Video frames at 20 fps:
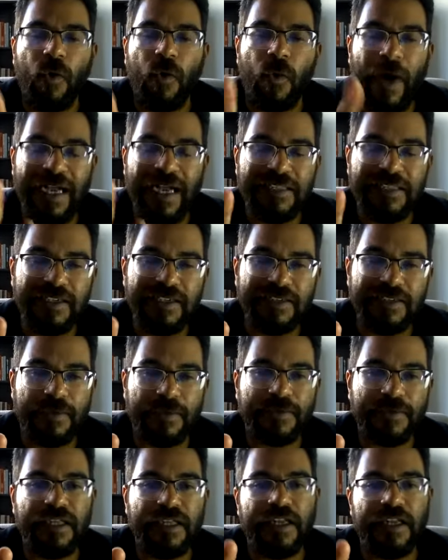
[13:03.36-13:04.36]
Once it's a
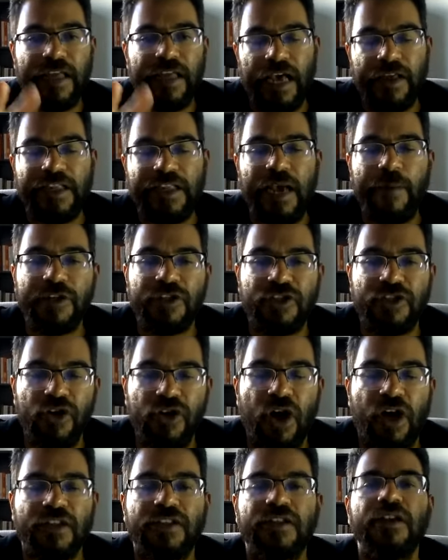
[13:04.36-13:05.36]
subsidiary, the other time it's
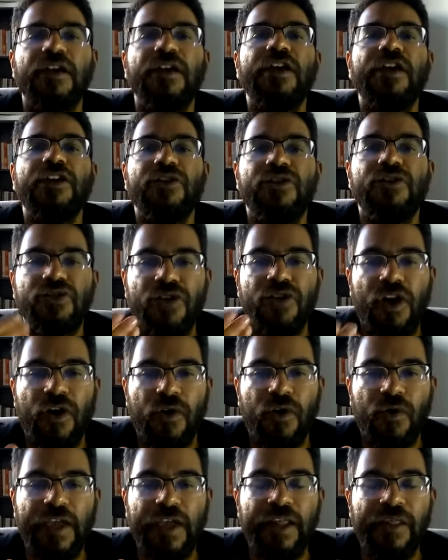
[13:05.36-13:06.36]
not.
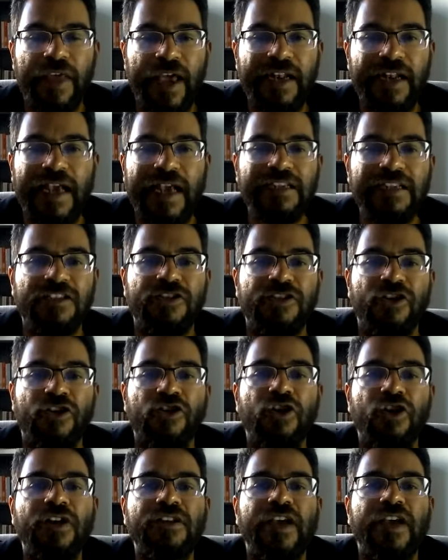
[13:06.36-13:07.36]
So in that case, it's
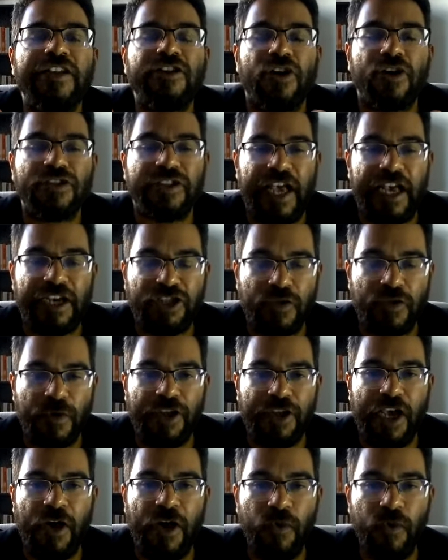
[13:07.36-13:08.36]
not a transaction with
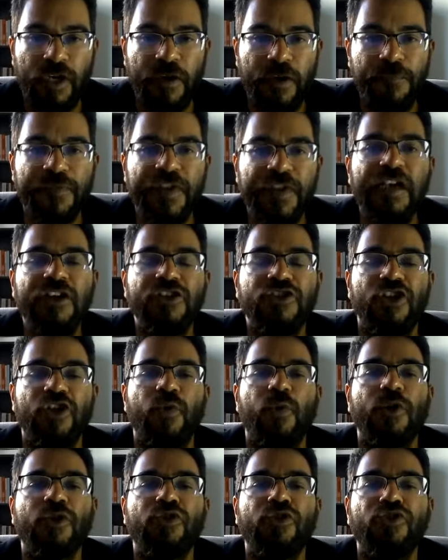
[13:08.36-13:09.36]
the owner. So you
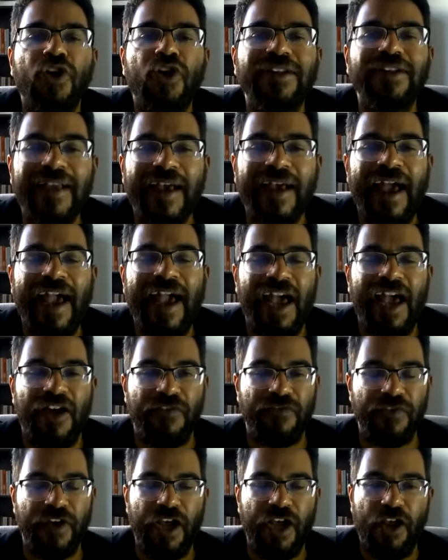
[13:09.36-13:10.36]
will not
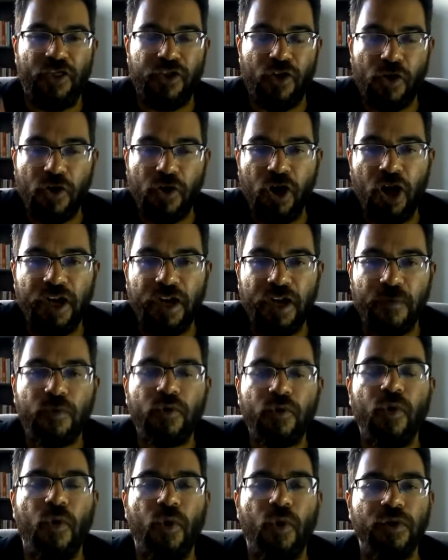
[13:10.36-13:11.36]
have the column
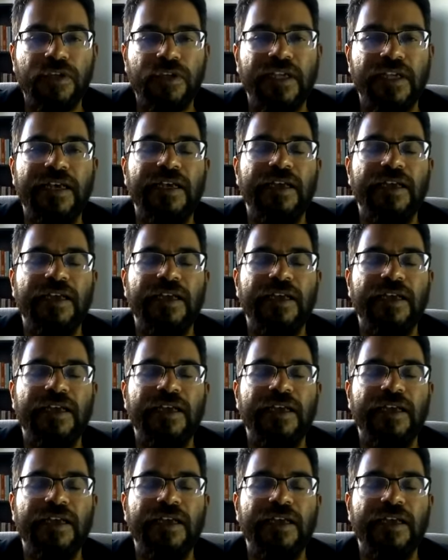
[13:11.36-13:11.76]
called